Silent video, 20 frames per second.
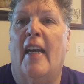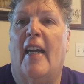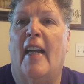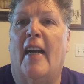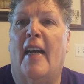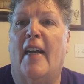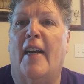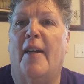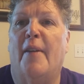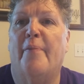
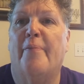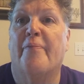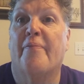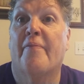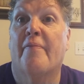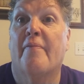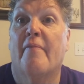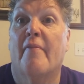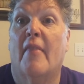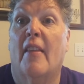
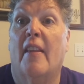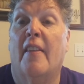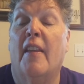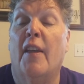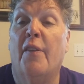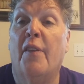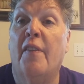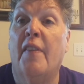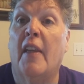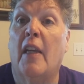the
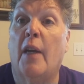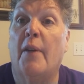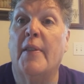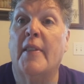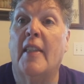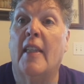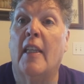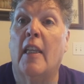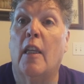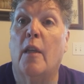other thing I was
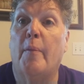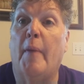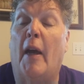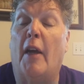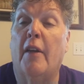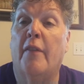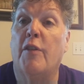thinking about,